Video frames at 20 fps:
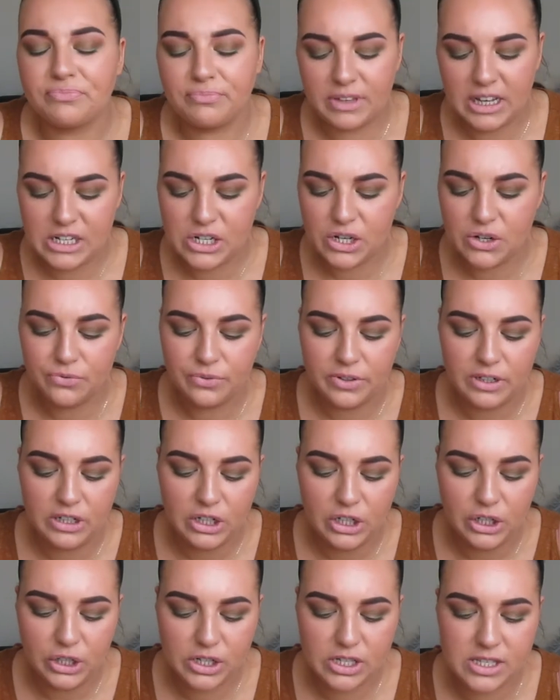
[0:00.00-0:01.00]
I don't know if it
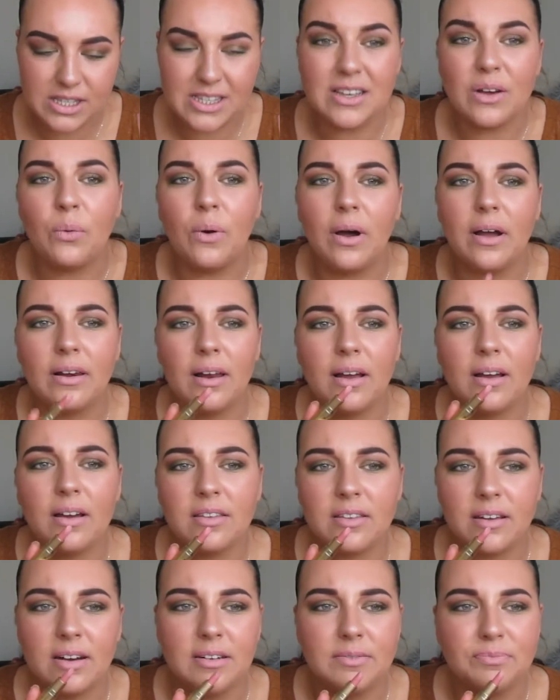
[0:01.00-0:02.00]
looks quite
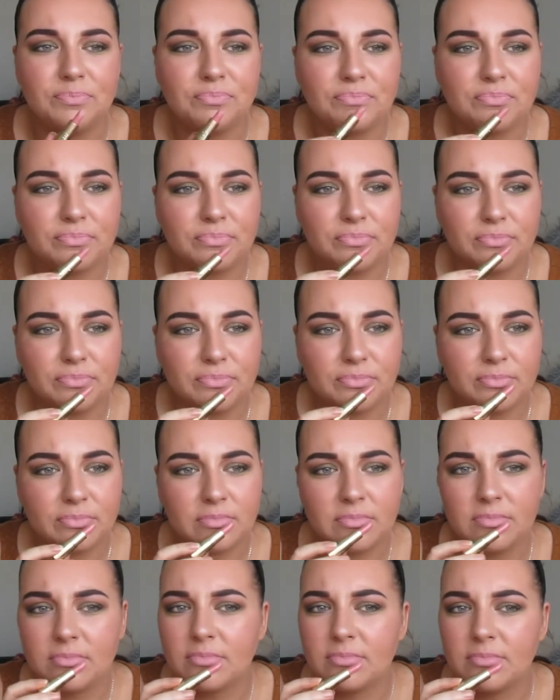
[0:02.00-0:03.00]
like that.
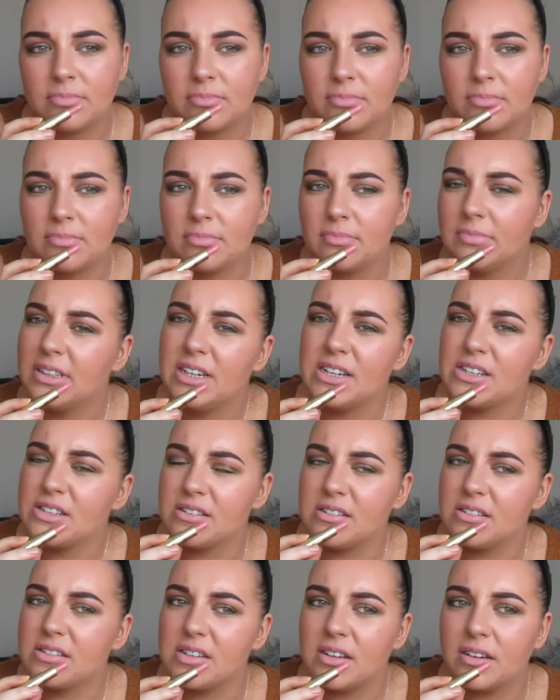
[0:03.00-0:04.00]
It
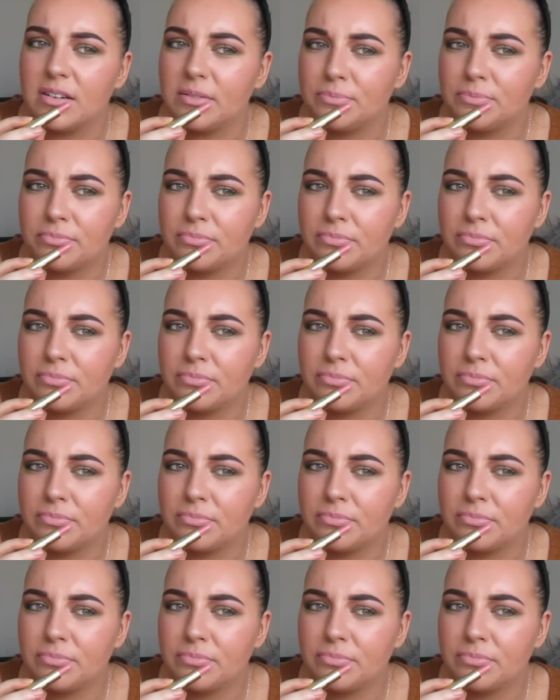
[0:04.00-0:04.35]
doesn't, does it?